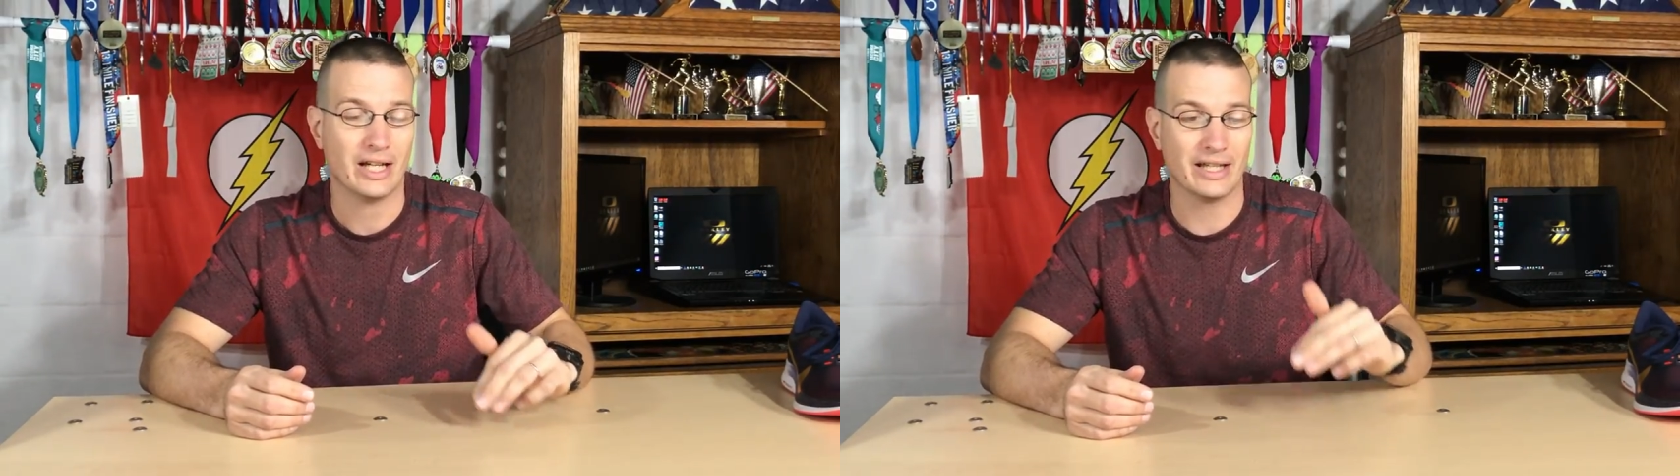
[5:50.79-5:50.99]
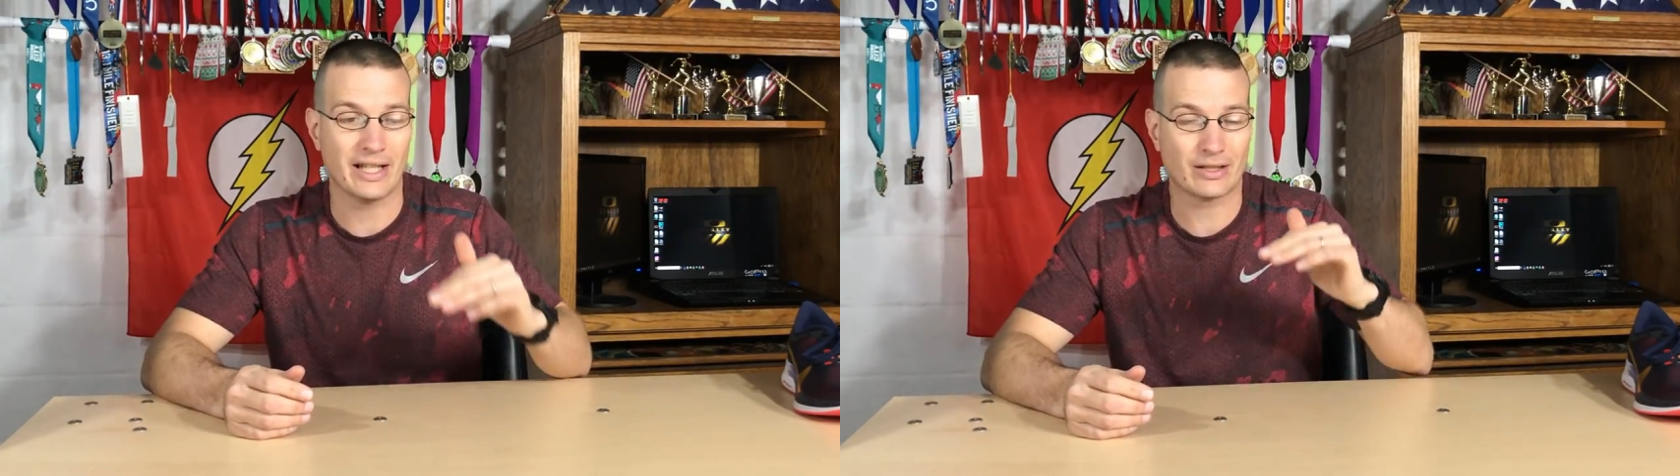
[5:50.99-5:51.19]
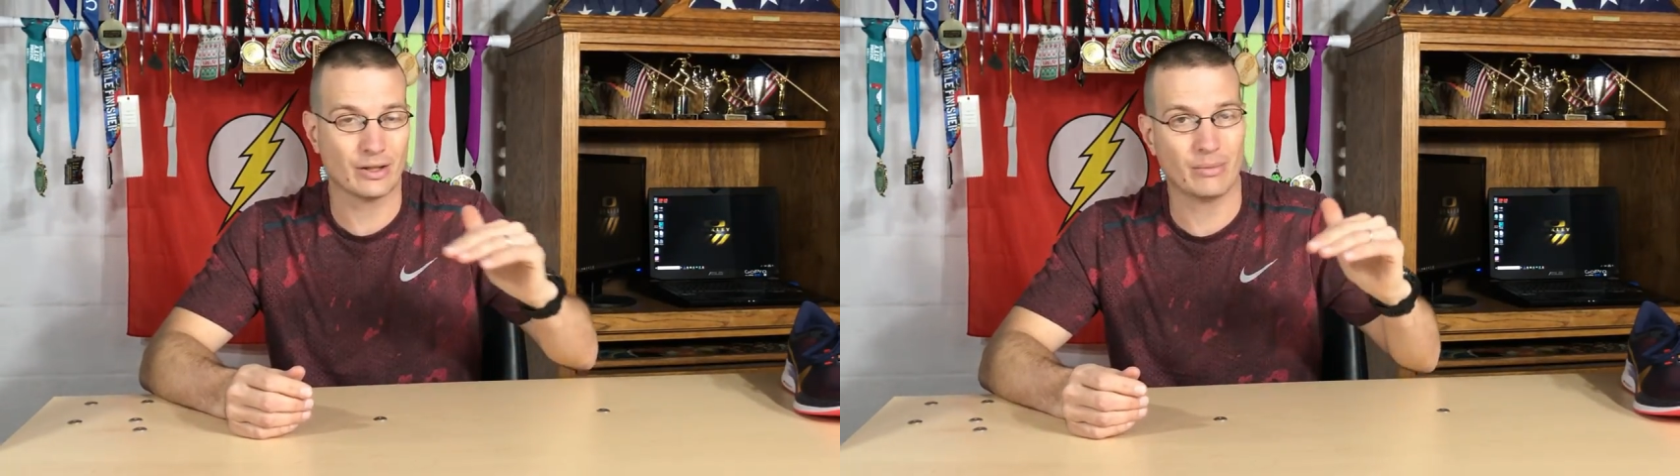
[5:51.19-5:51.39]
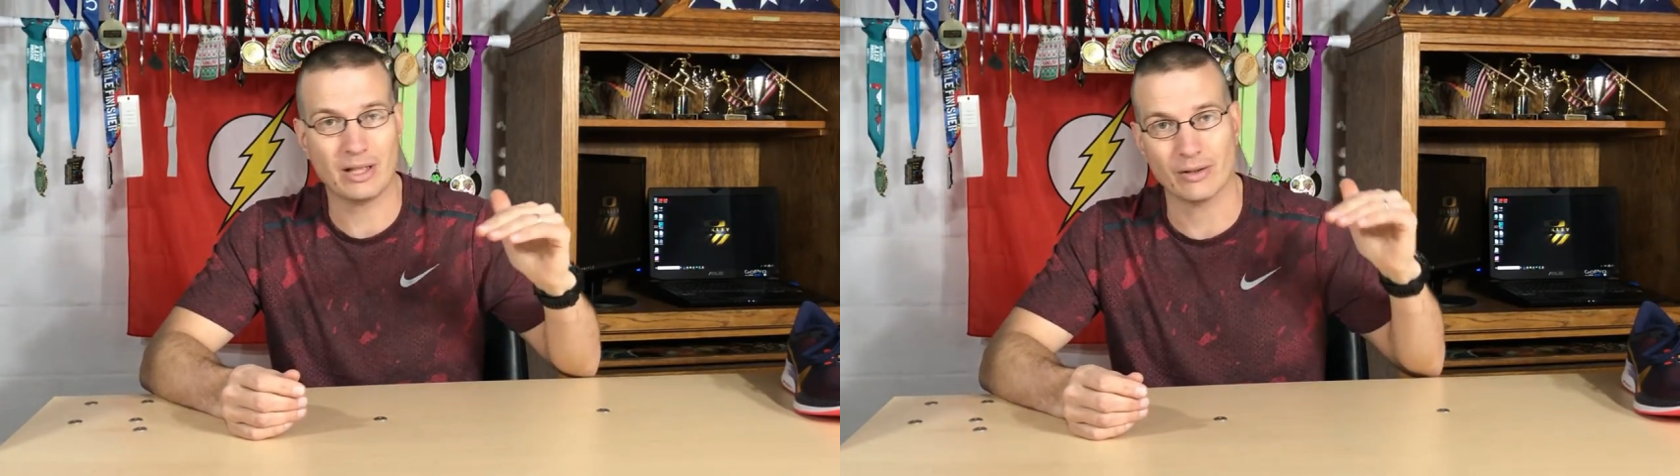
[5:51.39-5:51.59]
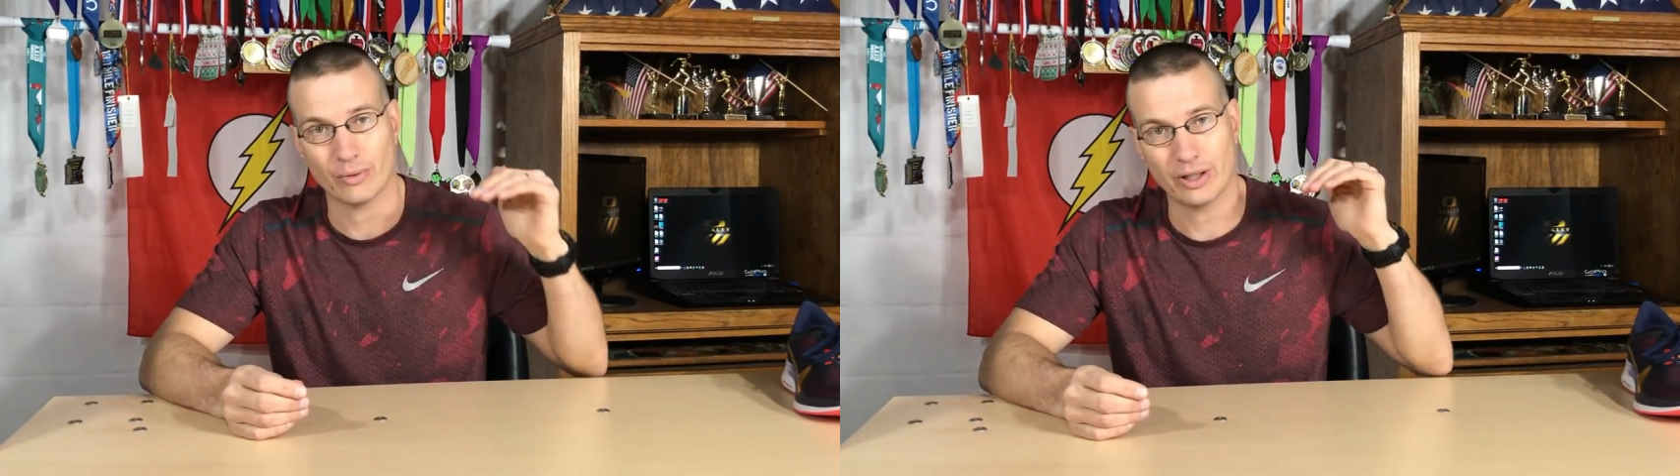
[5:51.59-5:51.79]
And that's going to
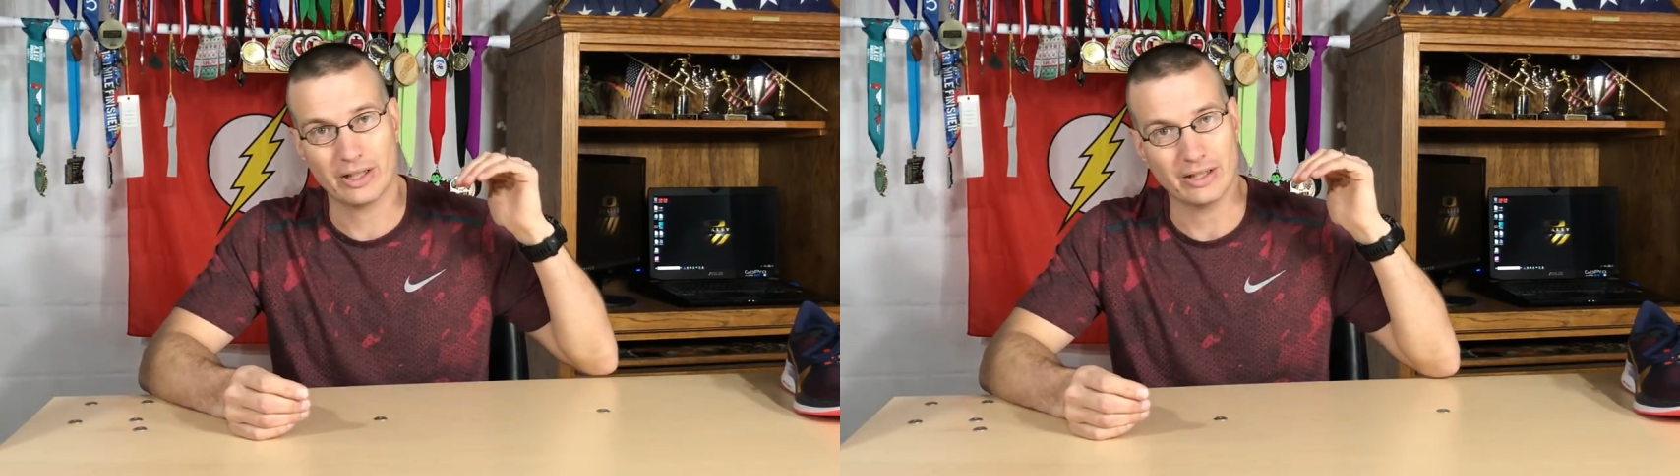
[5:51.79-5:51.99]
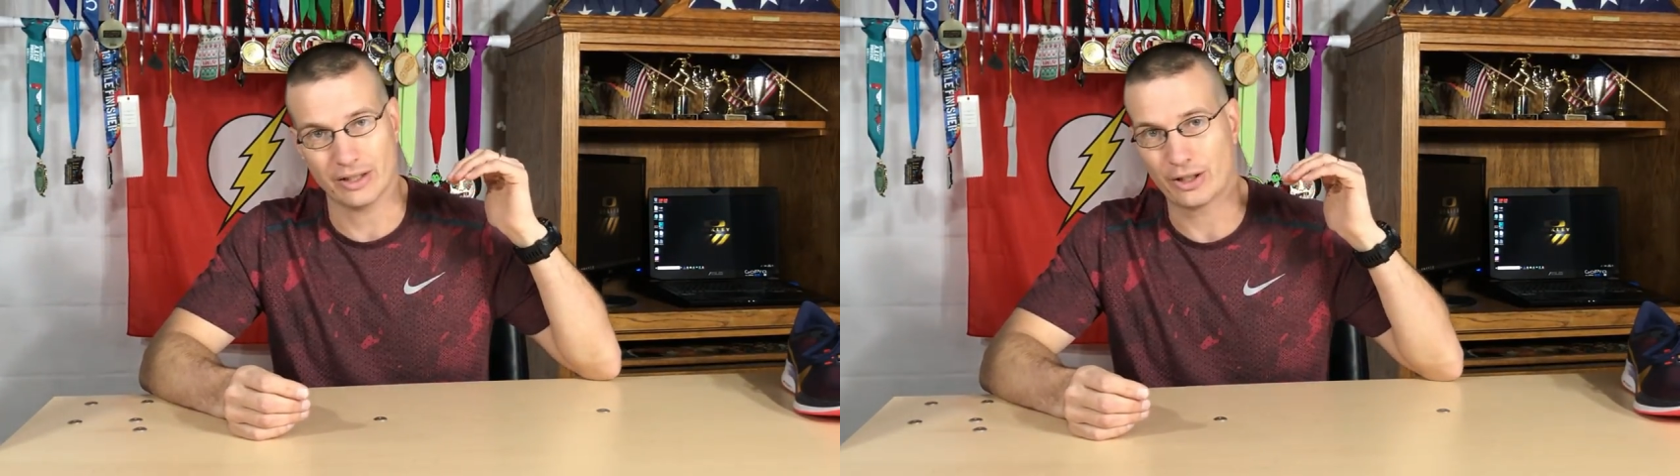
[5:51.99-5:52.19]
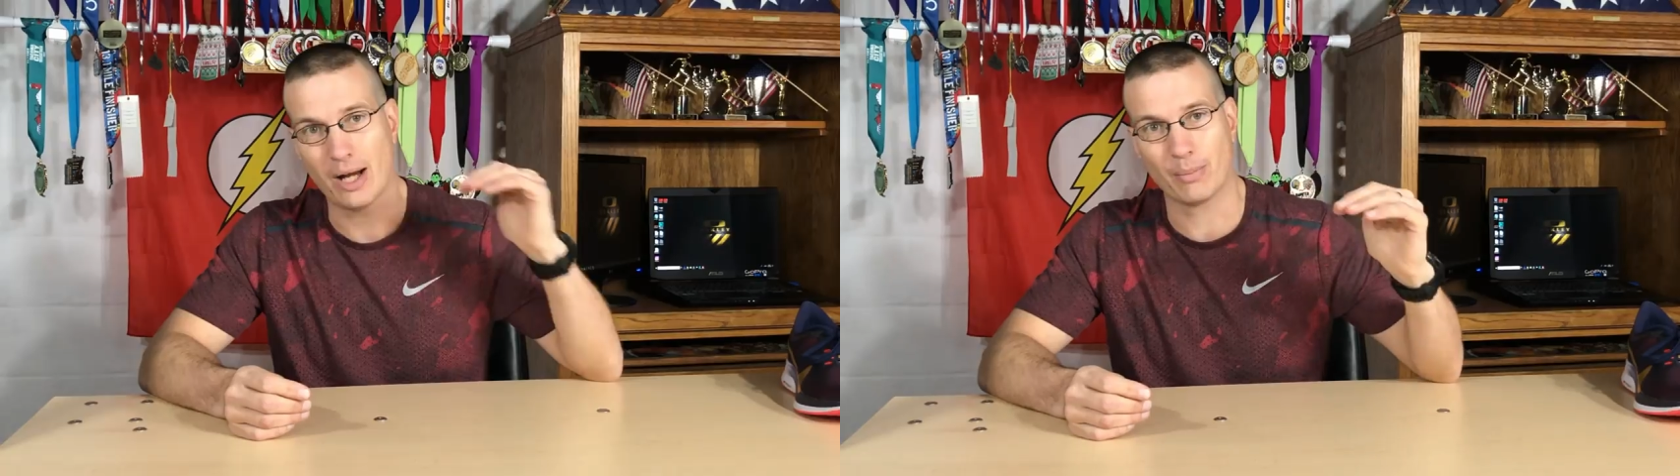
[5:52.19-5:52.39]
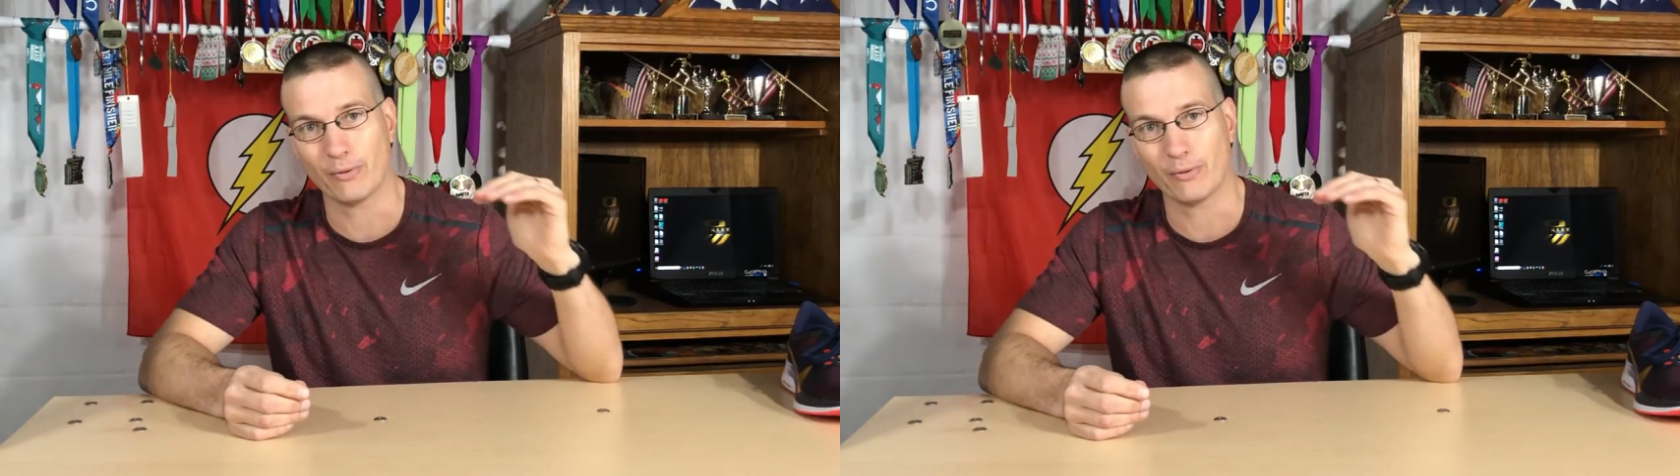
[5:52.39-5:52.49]
be the really the top